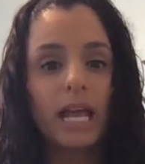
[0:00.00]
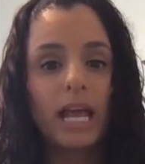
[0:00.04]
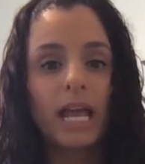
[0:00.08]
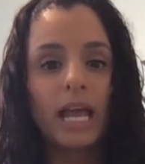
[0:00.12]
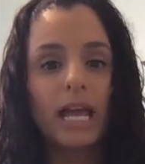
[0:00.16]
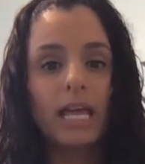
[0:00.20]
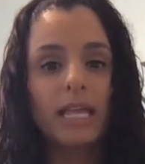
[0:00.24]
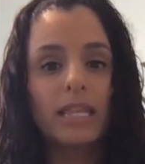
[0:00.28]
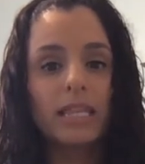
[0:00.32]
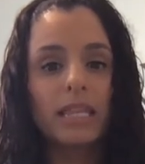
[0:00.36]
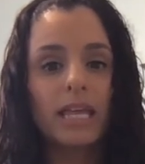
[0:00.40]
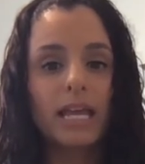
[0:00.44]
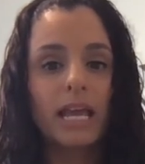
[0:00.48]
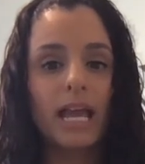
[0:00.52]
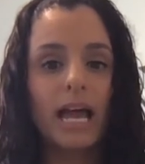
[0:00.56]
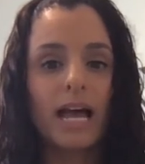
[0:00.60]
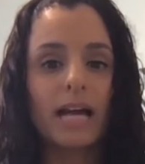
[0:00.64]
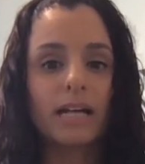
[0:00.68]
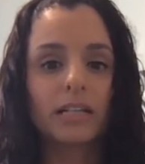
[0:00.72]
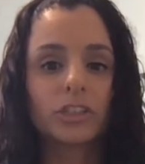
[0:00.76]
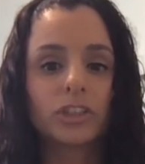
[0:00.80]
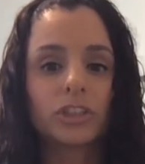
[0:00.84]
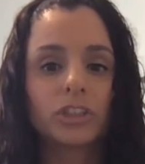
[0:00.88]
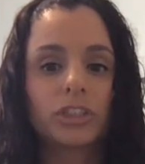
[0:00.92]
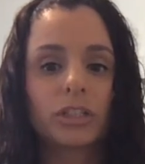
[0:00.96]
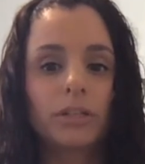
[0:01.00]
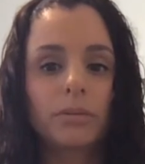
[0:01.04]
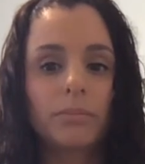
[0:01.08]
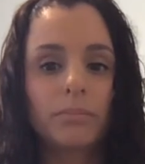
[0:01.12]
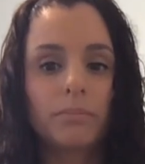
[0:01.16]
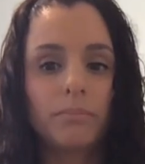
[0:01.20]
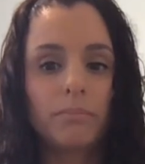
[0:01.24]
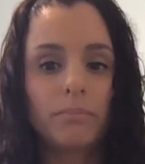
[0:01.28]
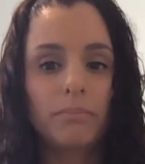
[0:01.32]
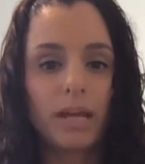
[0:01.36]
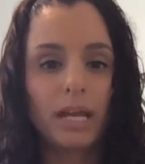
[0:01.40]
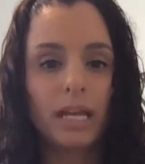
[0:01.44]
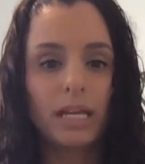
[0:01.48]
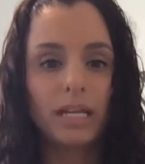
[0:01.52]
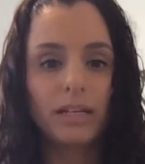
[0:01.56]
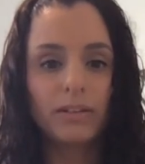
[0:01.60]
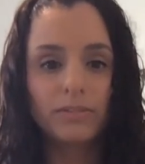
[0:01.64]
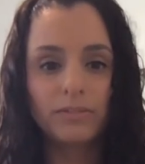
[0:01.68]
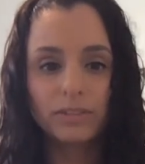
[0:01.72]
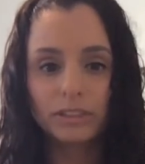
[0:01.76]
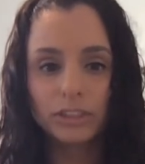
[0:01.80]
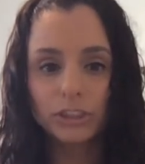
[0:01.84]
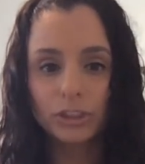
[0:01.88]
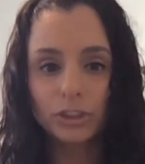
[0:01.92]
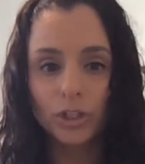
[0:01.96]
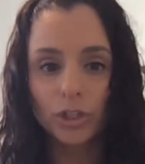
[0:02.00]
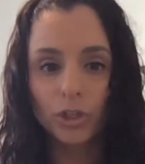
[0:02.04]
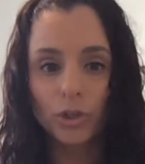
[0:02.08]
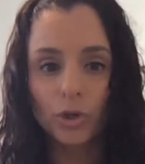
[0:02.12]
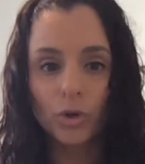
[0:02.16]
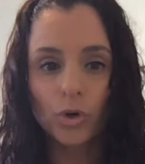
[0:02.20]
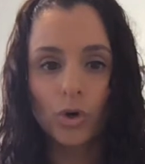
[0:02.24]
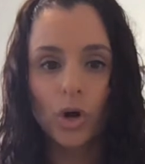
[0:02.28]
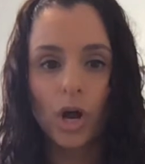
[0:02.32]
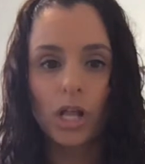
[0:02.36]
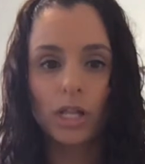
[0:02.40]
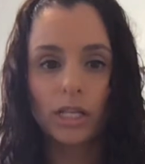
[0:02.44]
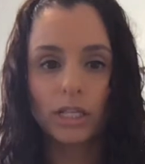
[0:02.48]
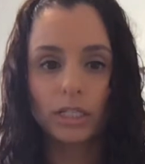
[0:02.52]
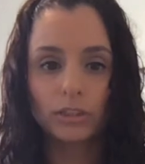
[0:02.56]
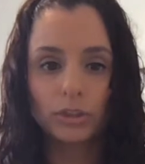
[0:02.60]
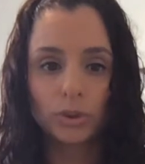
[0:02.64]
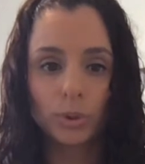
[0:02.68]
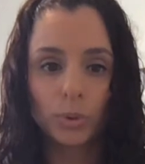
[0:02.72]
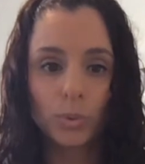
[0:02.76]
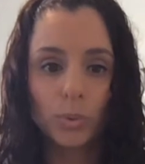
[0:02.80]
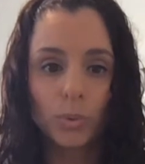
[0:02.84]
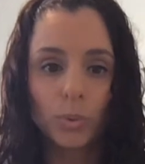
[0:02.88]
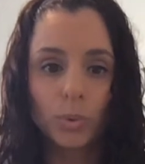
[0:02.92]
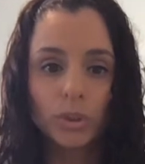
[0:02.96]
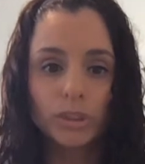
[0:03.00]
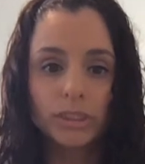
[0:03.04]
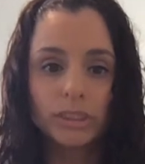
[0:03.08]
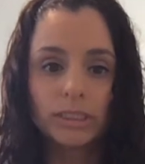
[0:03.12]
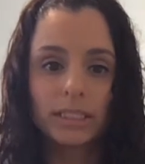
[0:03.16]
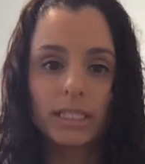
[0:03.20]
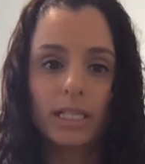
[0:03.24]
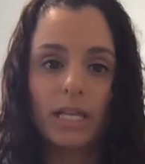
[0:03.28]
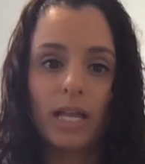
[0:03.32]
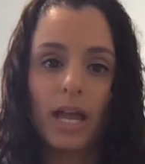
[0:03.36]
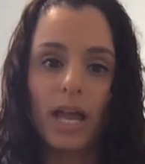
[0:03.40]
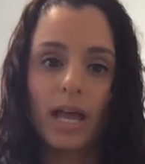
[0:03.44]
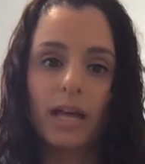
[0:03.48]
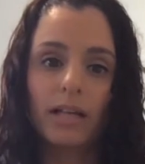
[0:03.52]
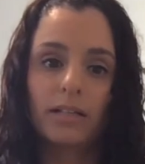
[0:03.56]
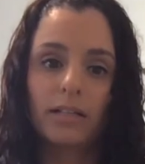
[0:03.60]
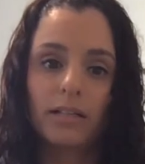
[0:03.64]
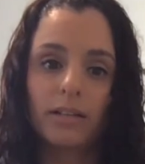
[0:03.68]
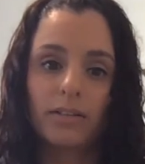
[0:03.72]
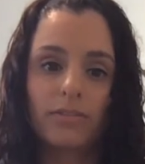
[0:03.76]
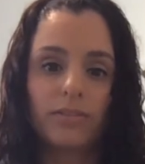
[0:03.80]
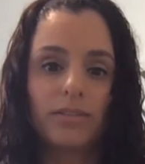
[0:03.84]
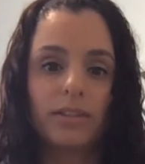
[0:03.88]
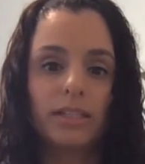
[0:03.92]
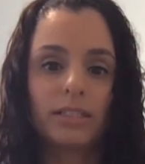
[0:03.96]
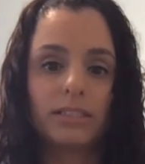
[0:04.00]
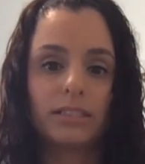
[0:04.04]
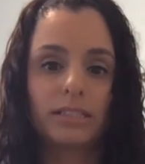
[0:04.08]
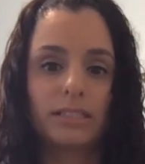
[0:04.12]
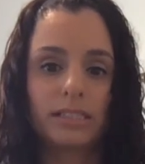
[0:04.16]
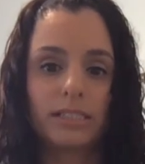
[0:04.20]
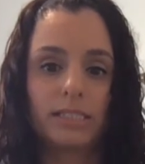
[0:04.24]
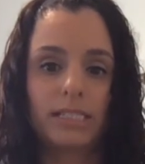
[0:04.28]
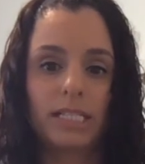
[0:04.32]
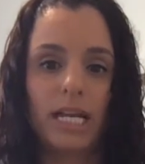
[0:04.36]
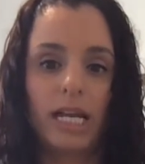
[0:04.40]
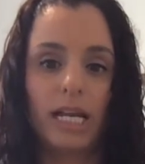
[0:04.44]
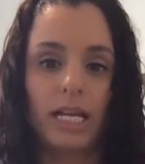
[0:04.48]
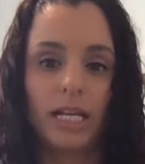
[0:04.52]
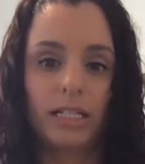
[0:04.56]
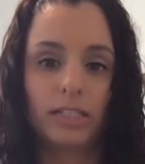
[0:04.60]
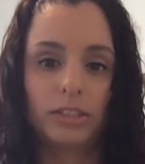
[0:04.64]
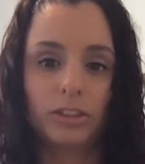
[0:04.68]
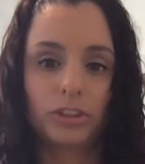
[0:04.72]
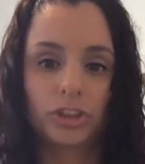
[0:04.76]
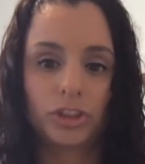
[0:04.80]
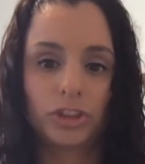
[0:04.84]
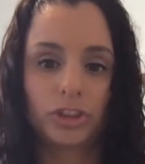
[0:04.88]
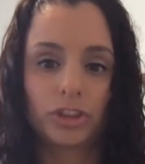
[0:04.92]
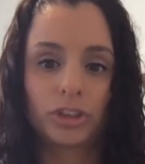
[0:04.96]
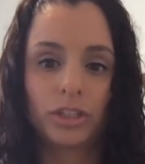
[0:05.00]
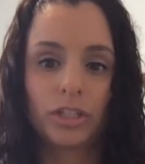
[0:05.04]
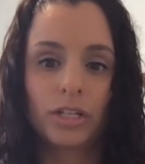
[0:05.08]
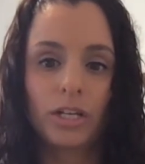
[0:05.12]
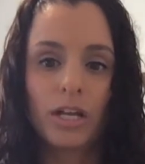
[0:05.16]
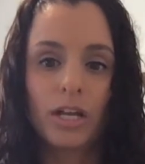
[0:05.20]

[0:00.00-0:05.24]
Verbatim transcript: And they actually may even start crawling towards the end of this stage.